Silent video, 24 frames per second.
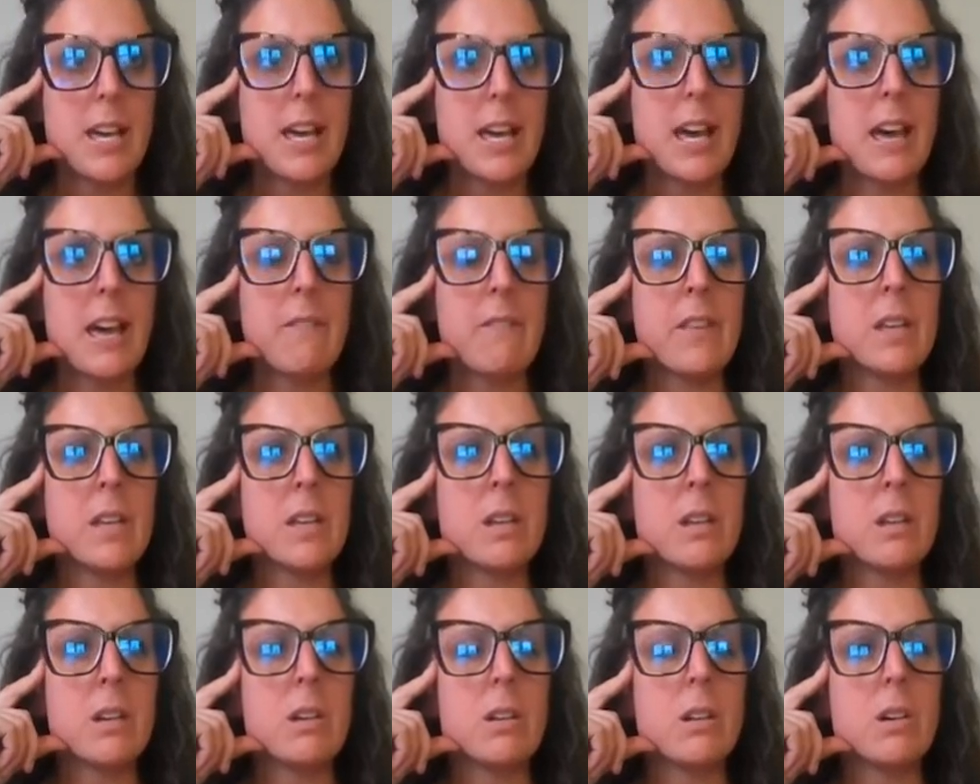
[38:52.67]
And
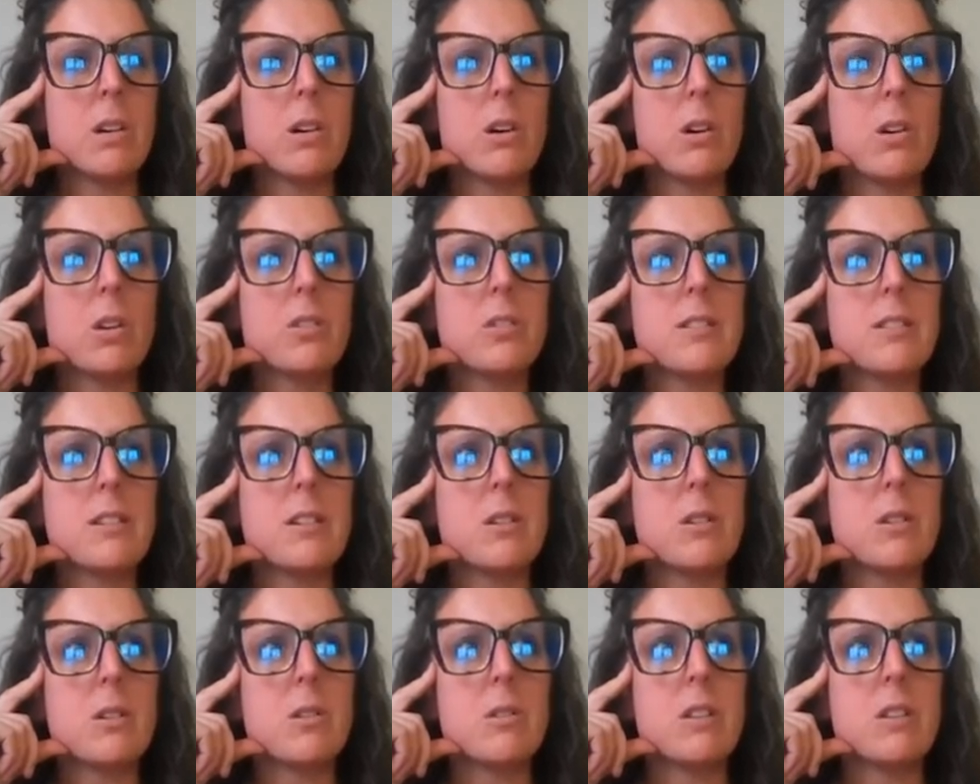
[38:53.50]
then
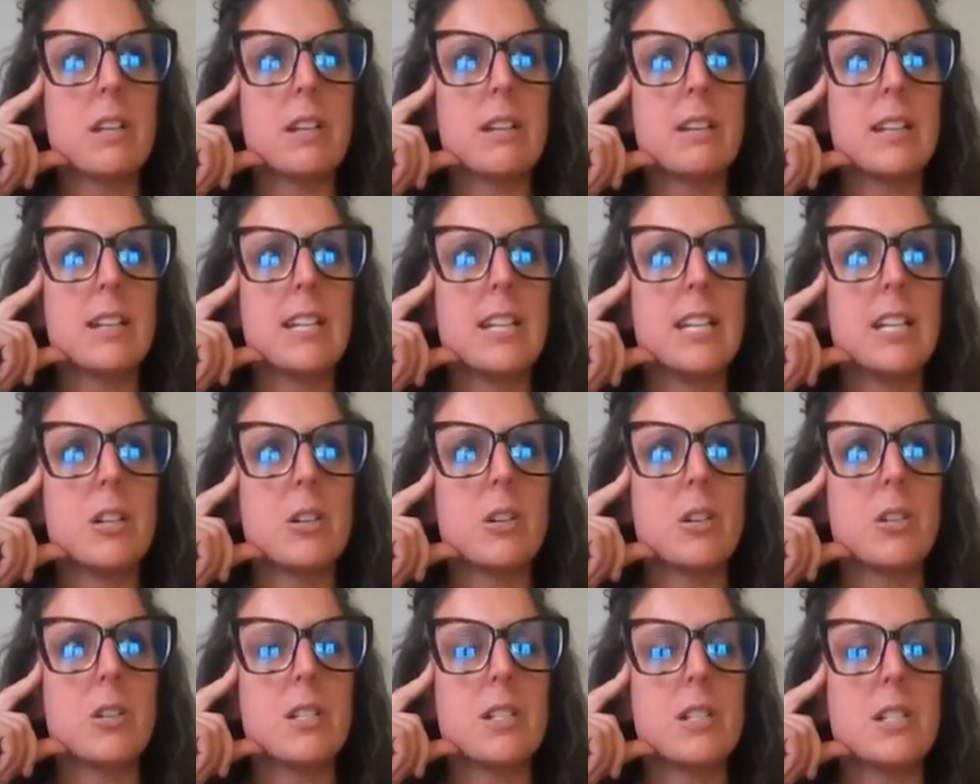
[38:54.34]
also that
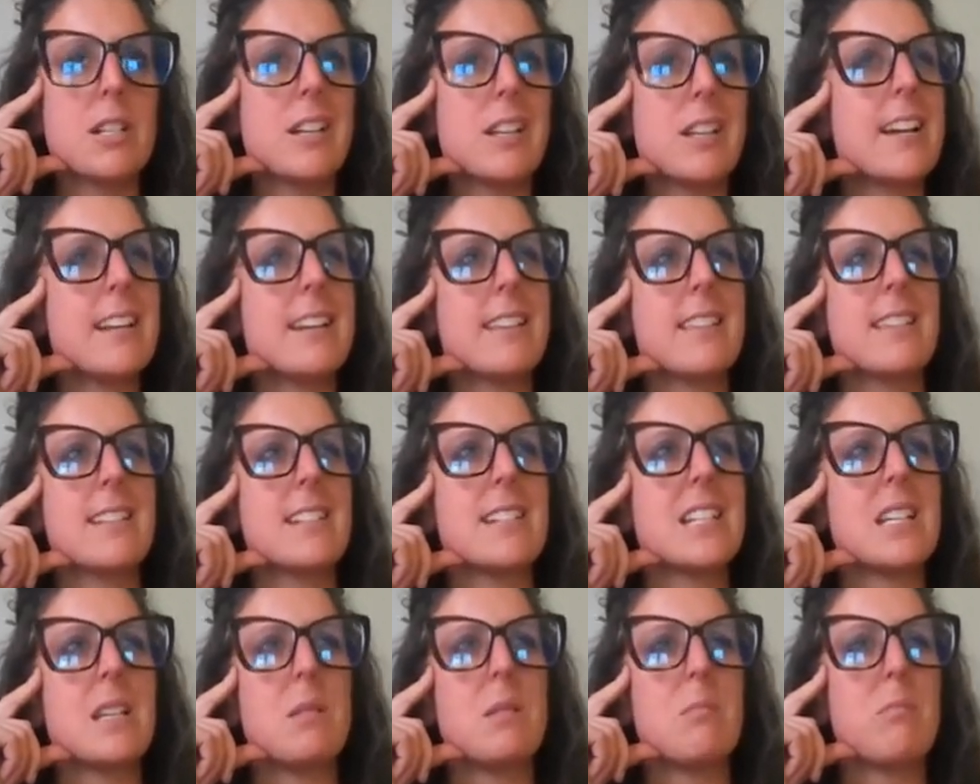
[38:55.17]
adhere to kind of the
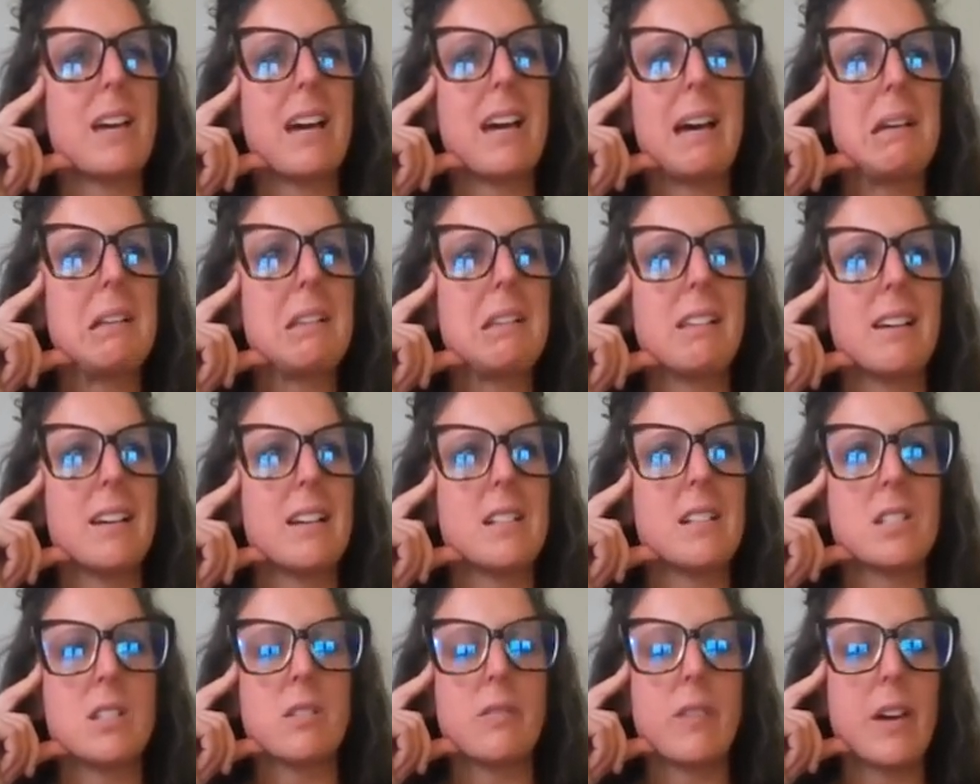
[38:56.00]
same
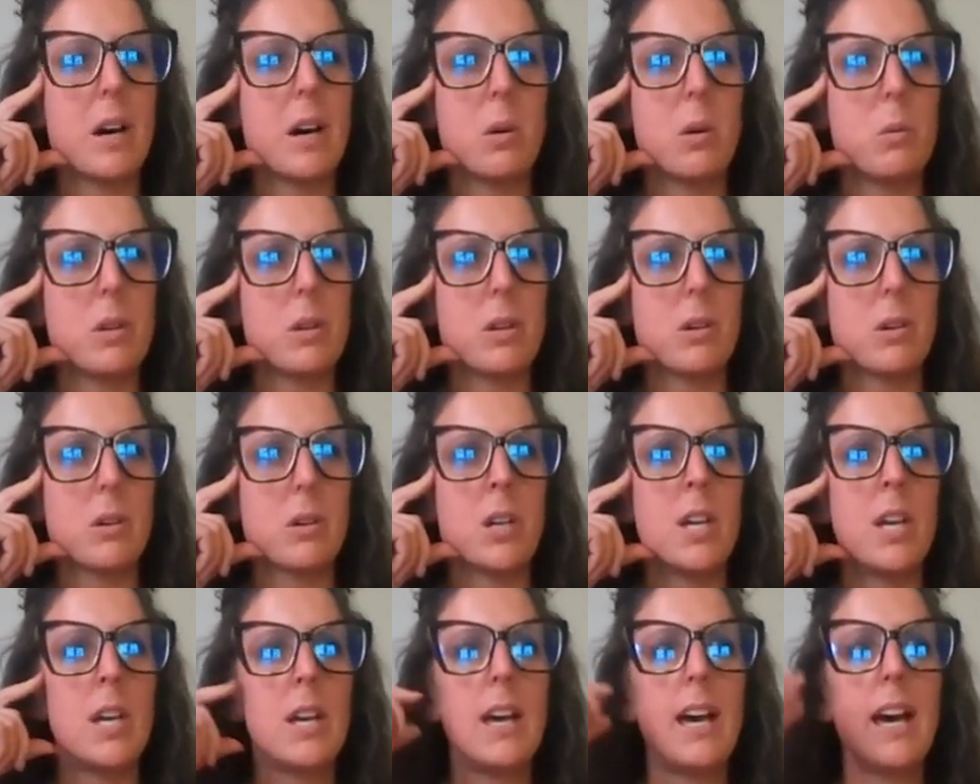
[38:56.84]
guidelines of how
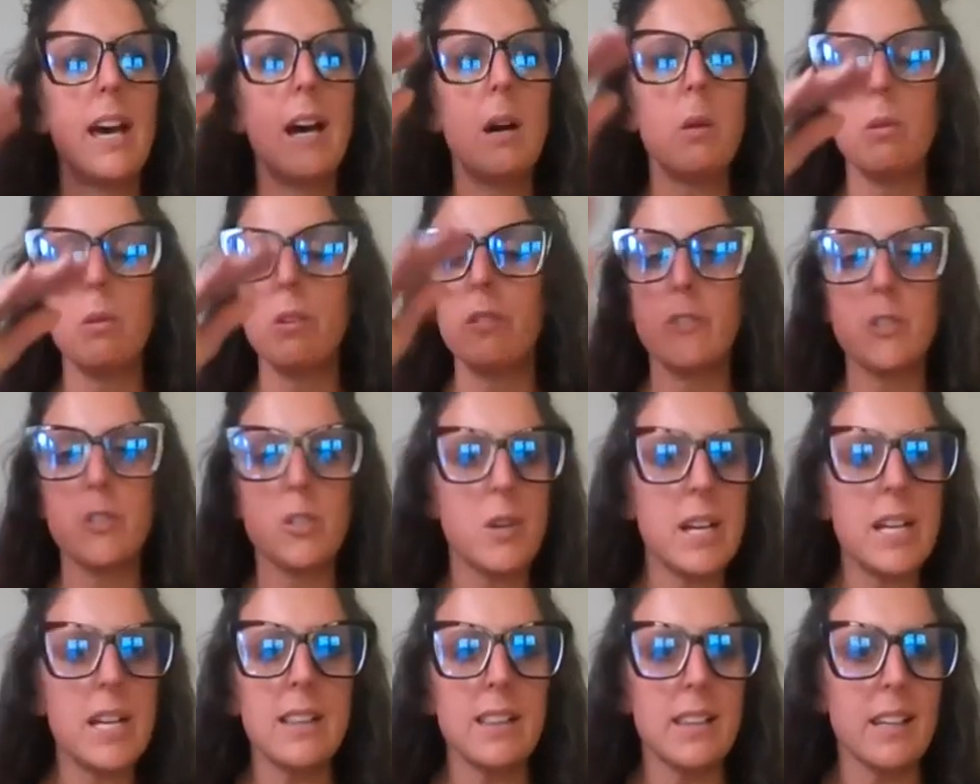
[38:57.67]
we've
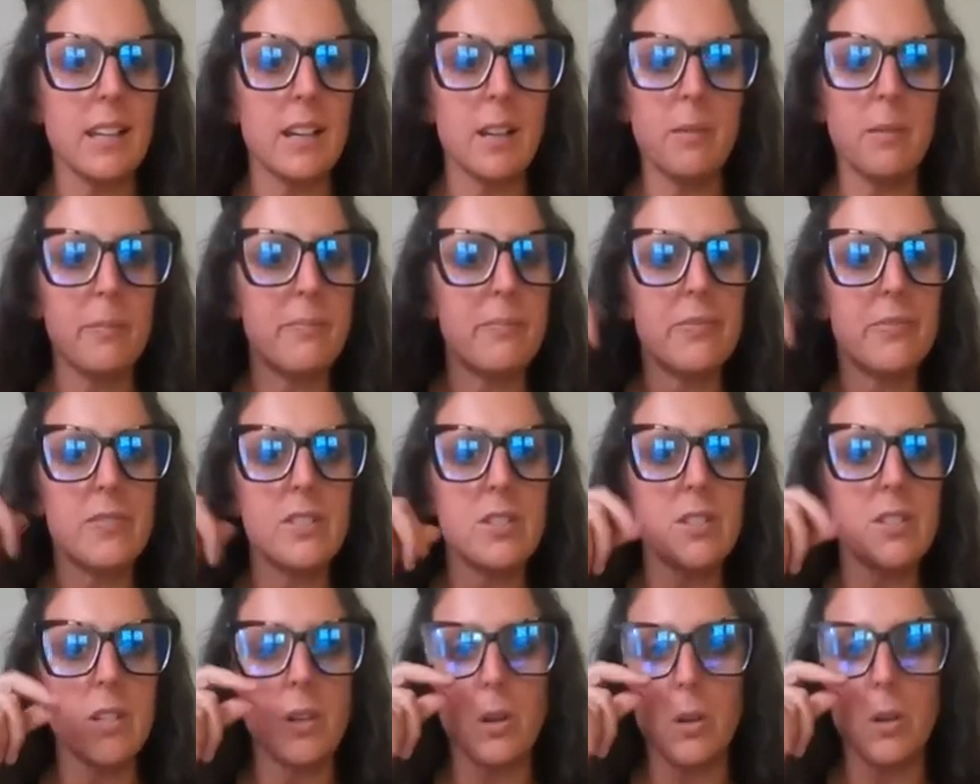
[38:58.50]
trained them.
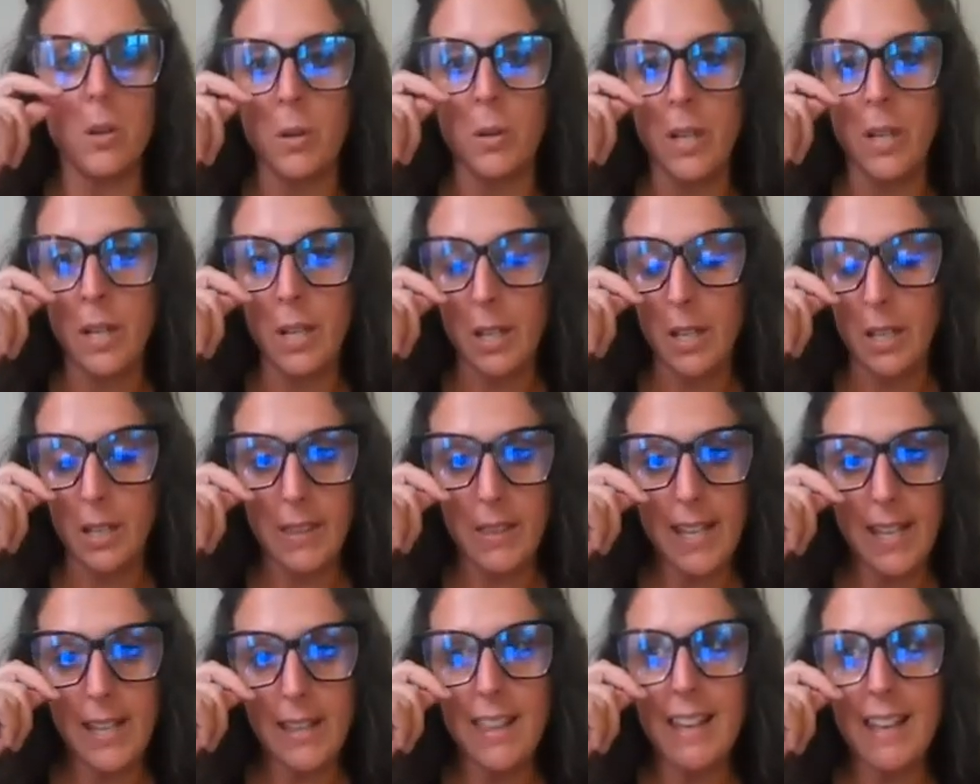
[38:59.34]
So
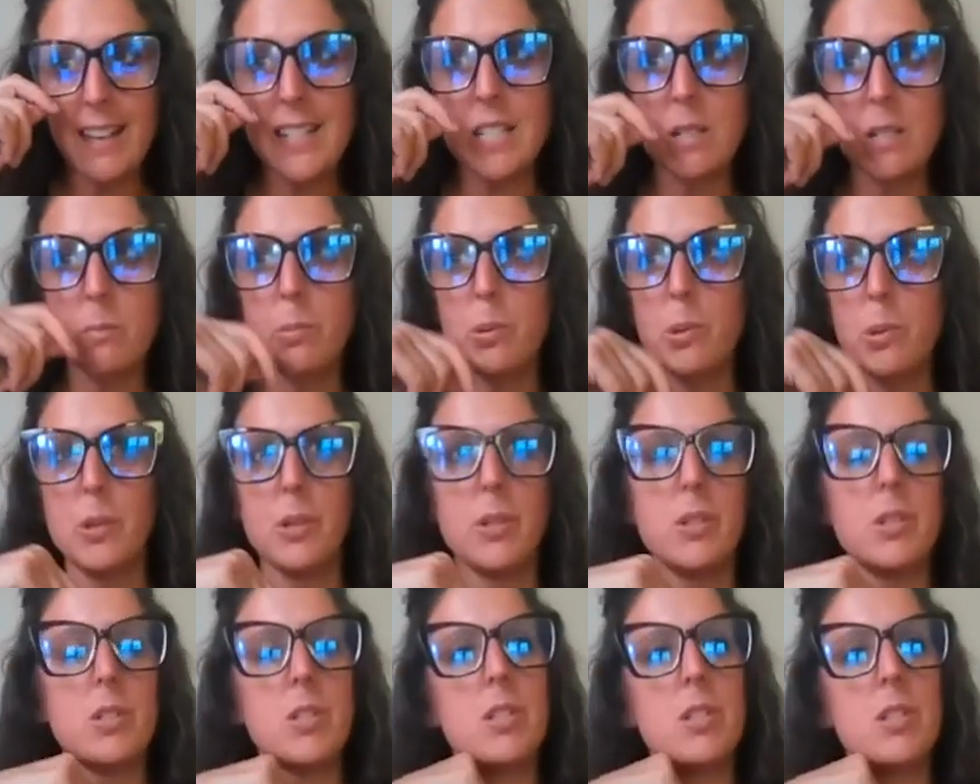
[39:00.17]
that's
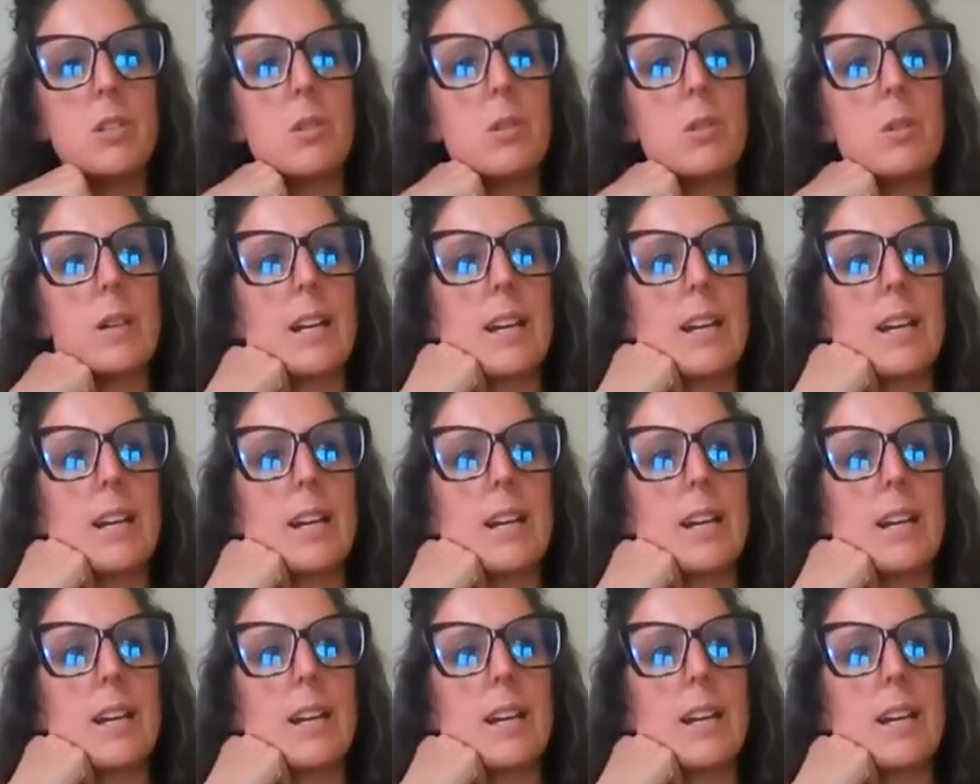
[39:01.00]
important too.